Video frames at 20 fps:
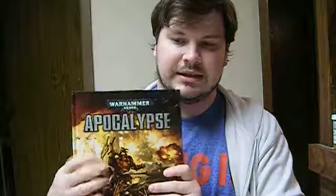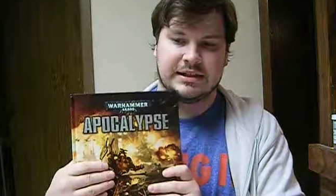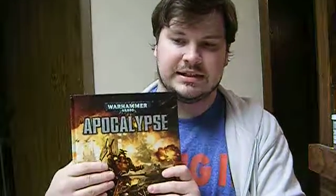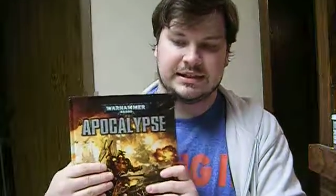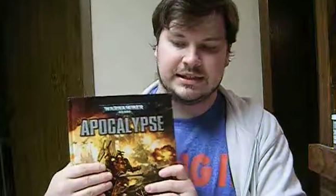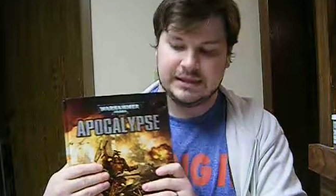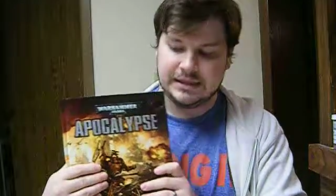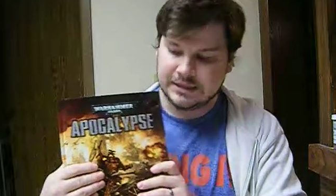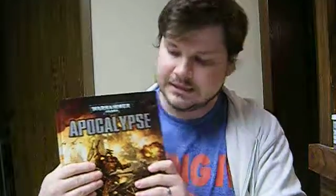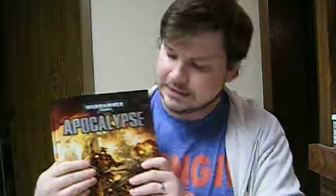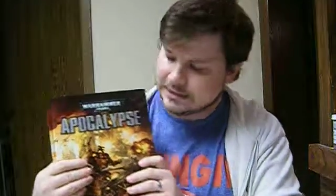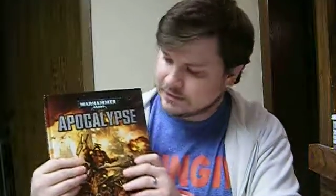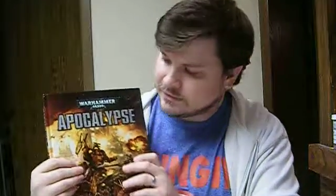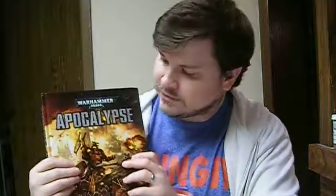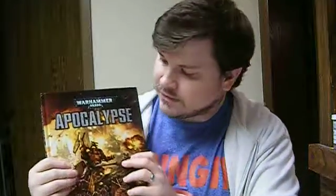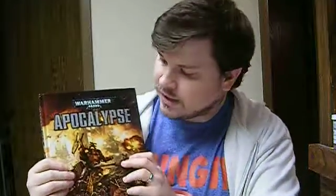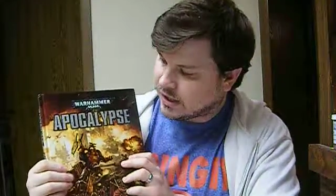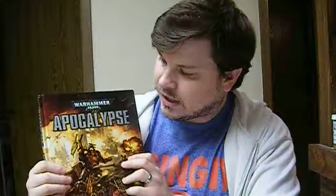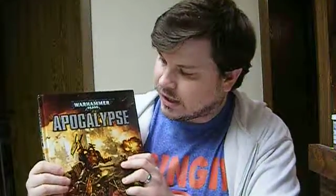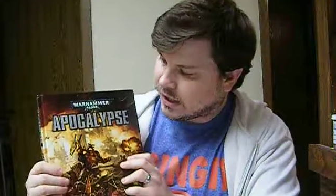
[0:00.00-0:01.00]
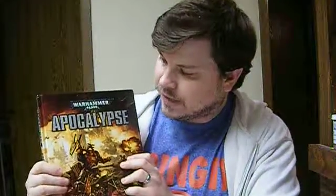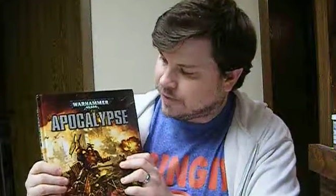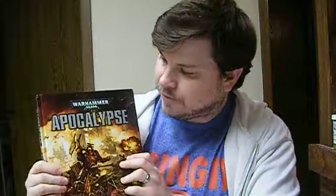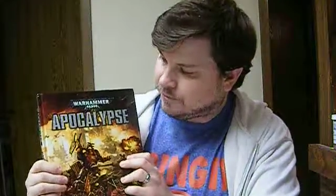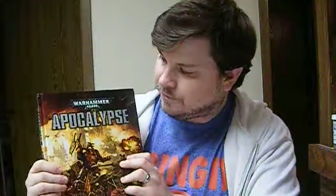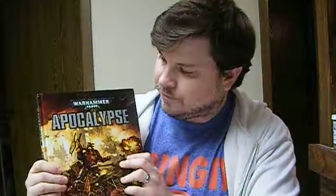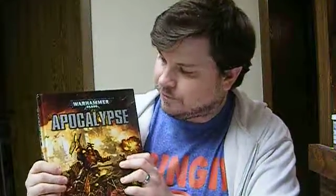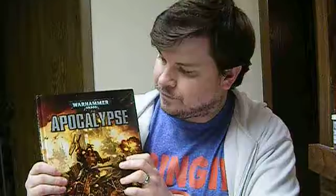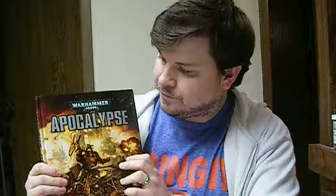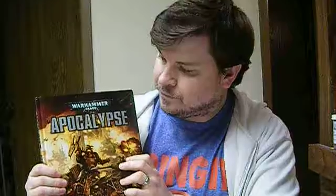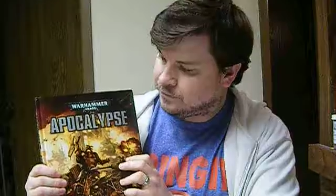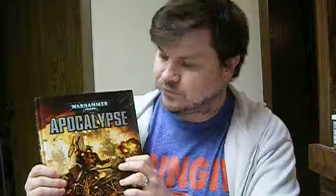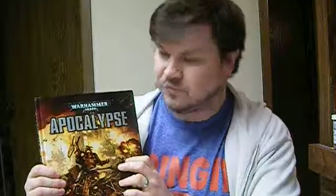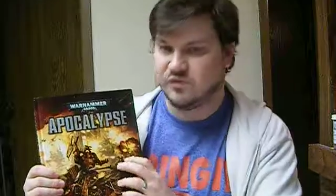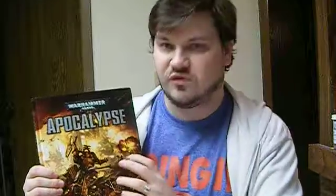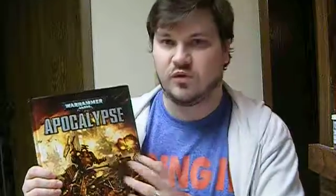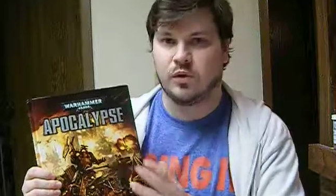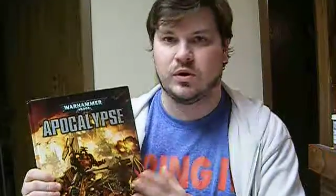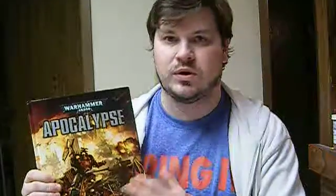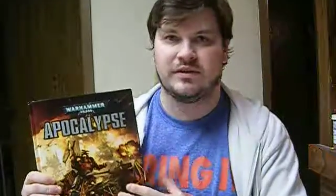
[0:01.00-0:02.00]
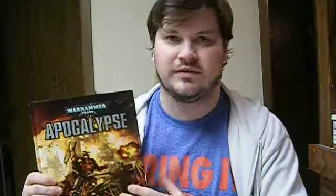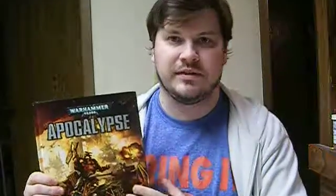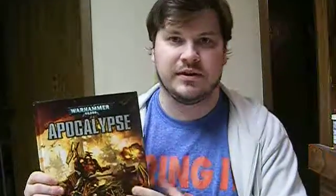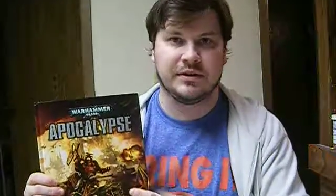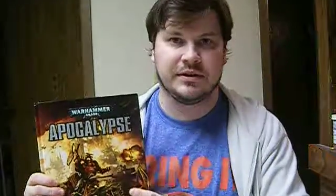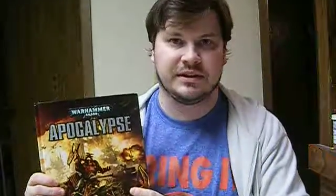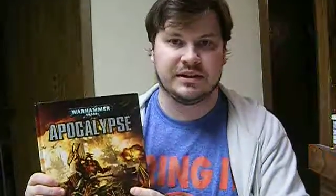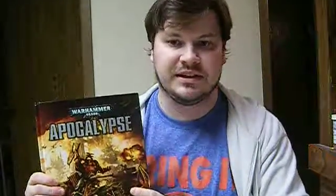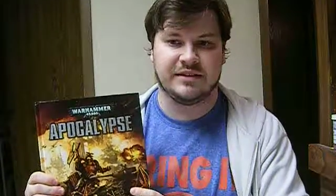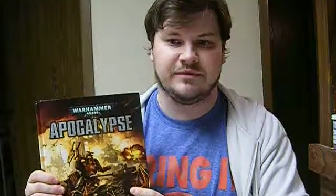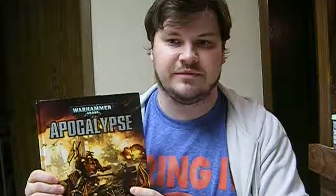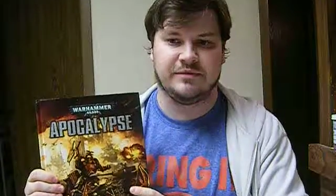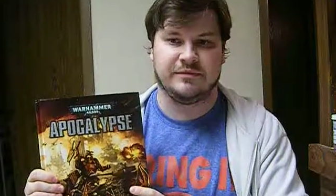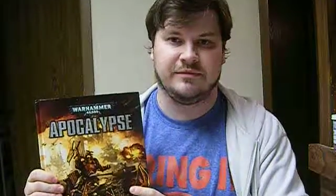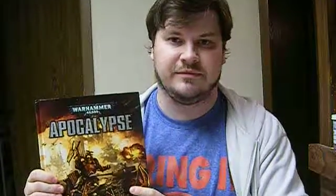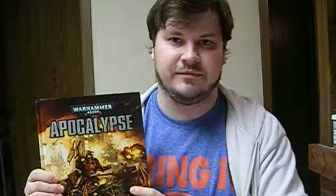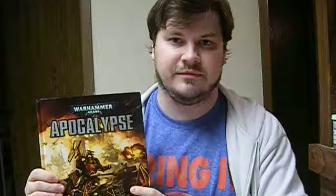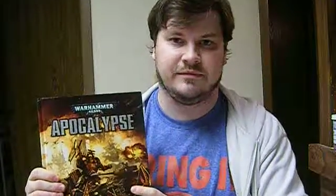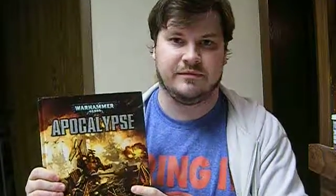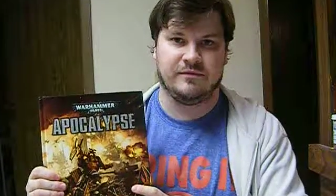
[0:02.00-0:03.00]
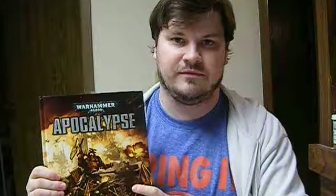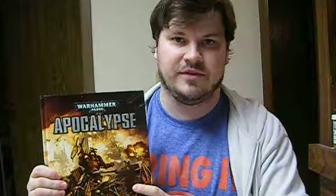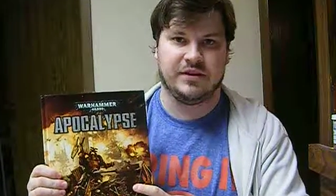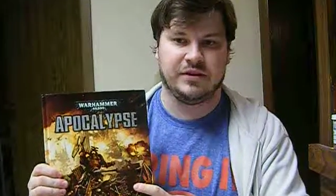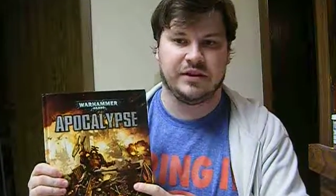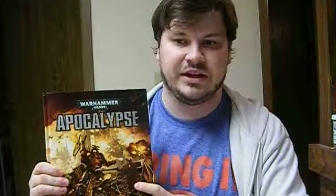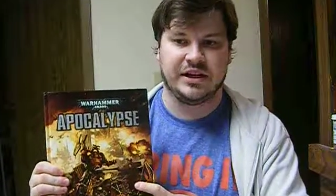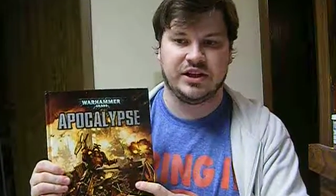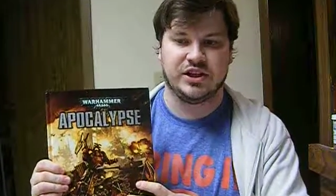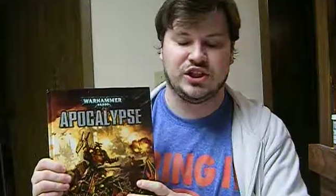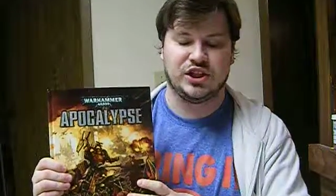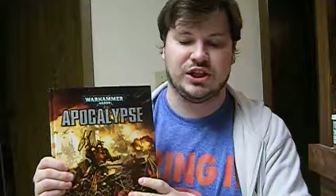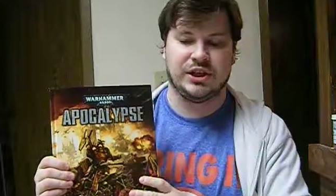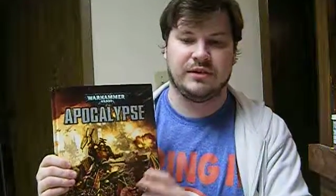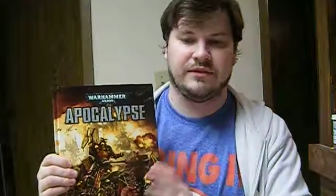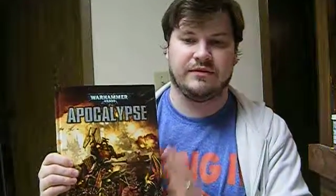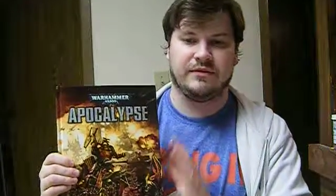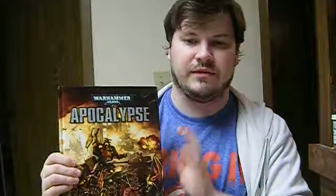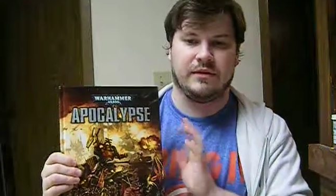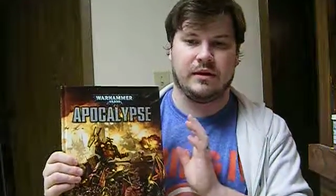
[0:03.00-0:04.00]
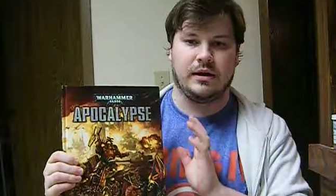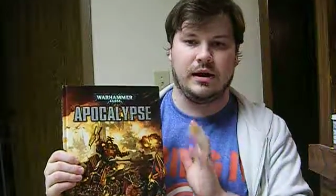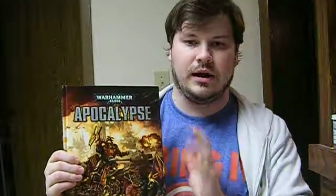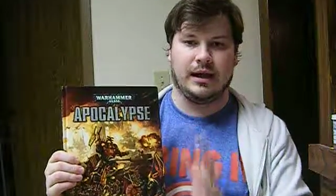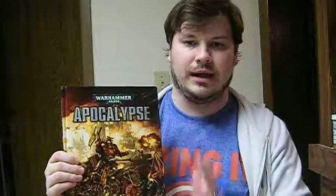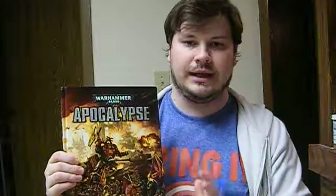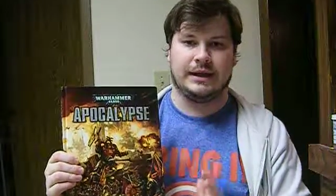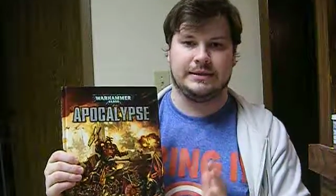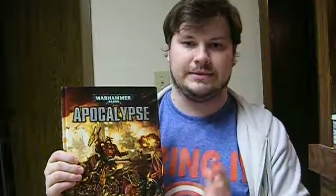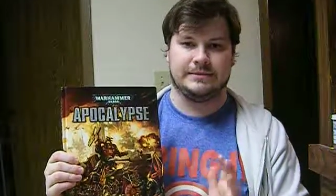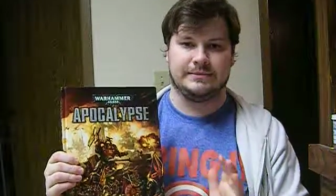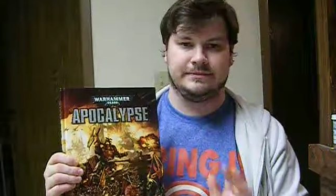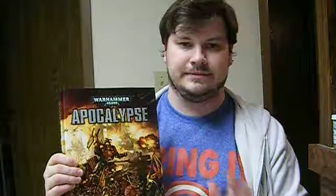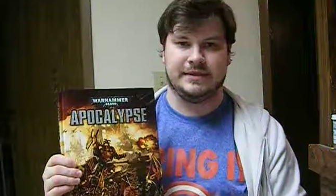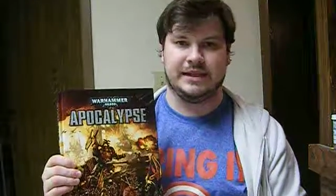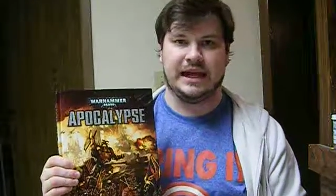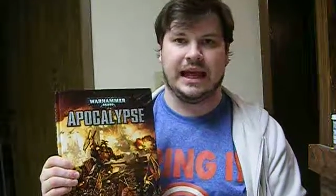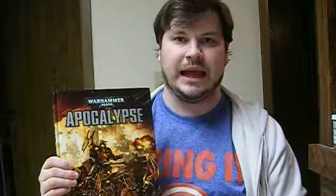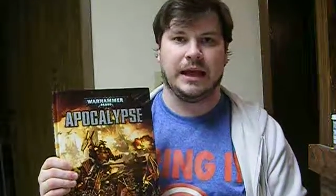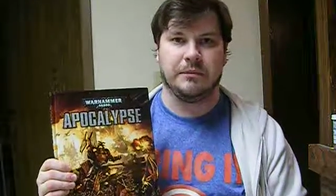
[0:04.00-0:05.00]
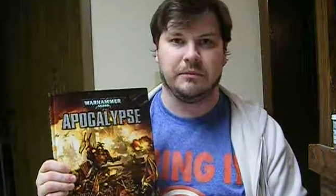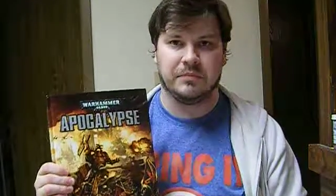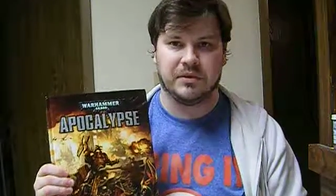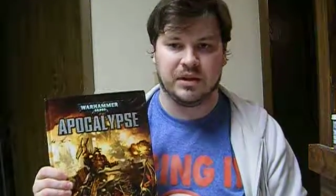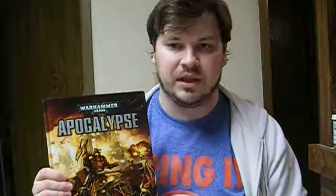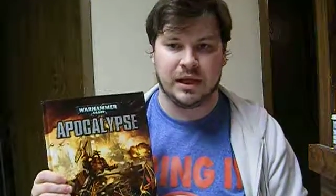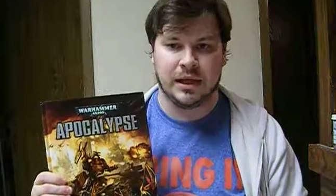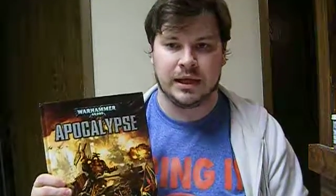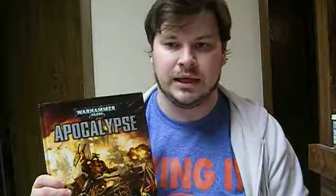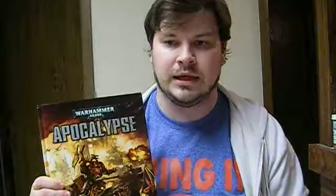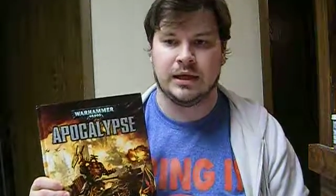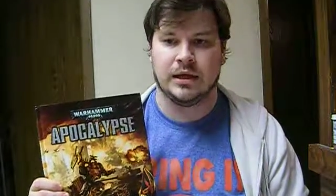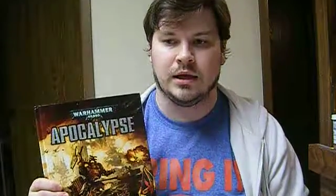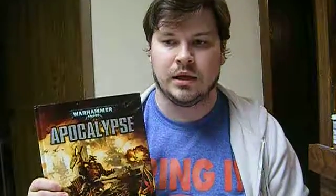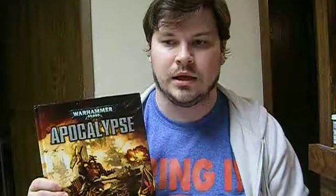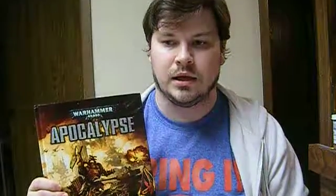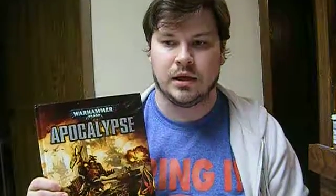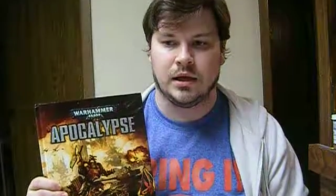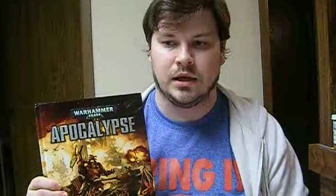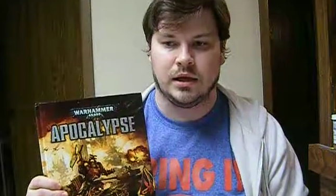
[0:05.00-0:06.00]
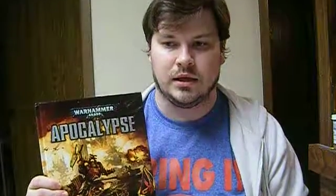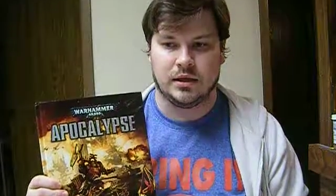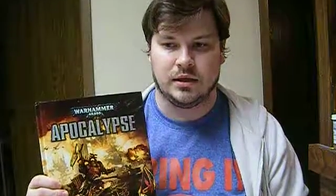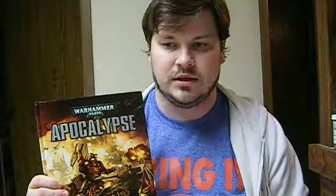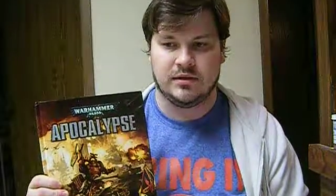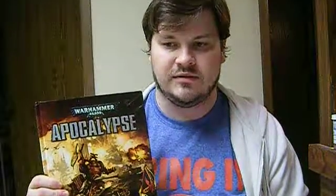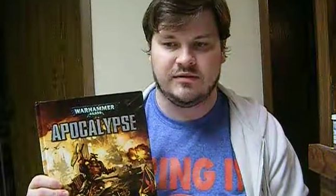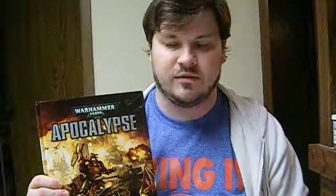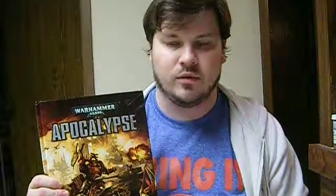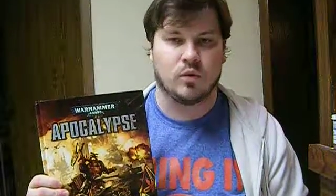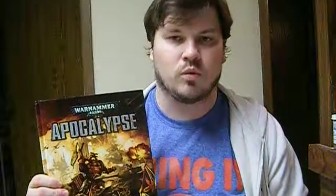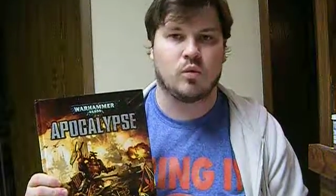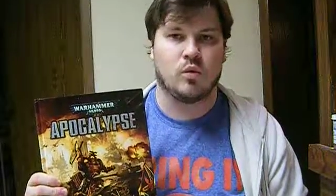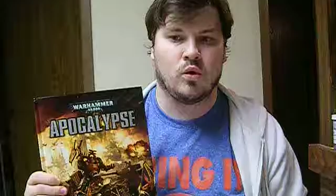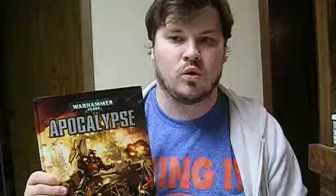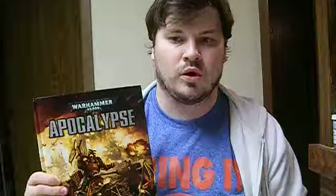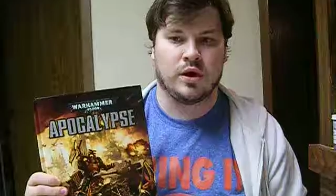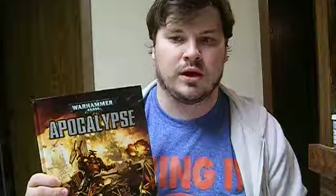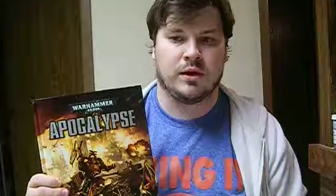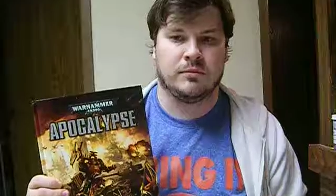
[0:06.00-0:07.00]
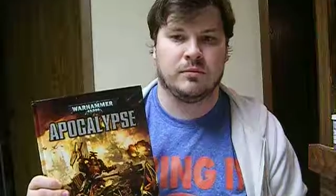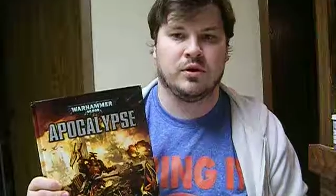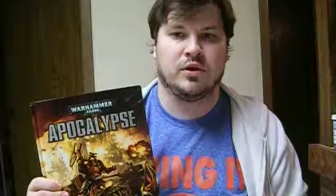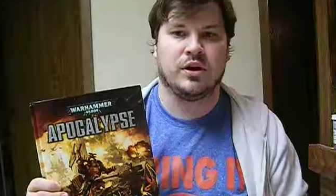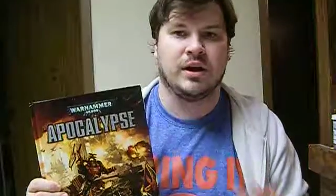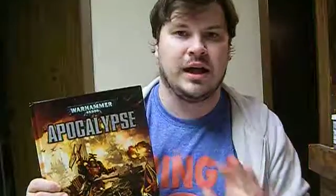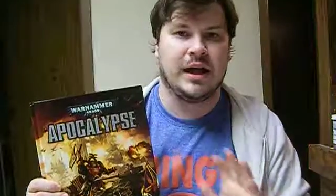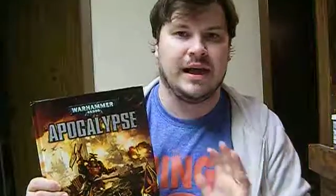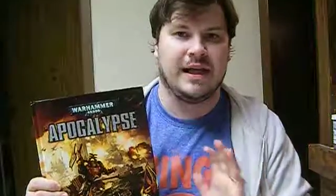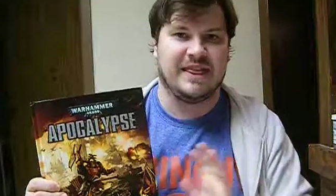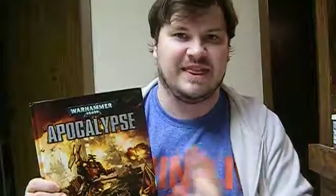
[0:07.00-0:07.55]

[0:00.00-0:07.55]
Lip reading: This is for a very different variation of gameplay for Warhammer.